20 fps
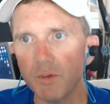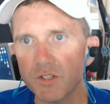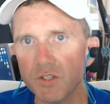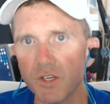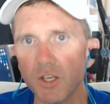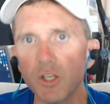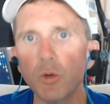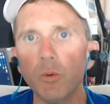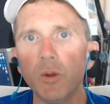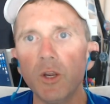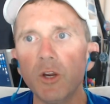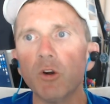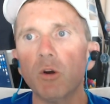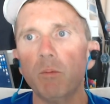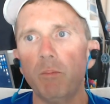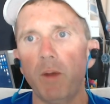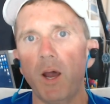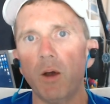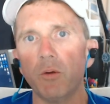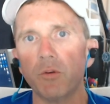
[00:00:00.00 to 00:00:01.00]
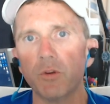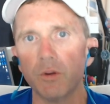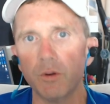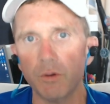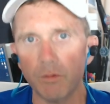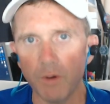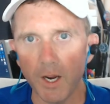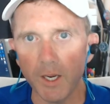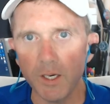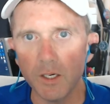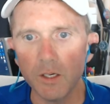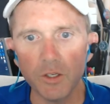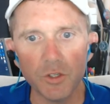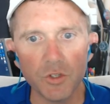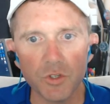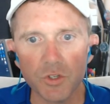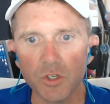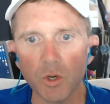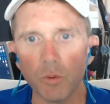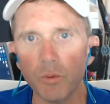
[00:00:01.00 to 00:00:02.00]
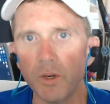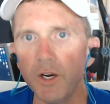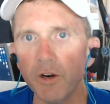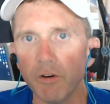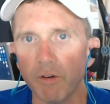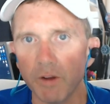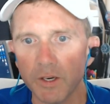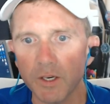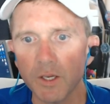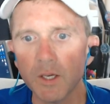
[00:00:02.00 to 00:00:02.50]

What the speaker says: that you hear about, right? You just don't hear it.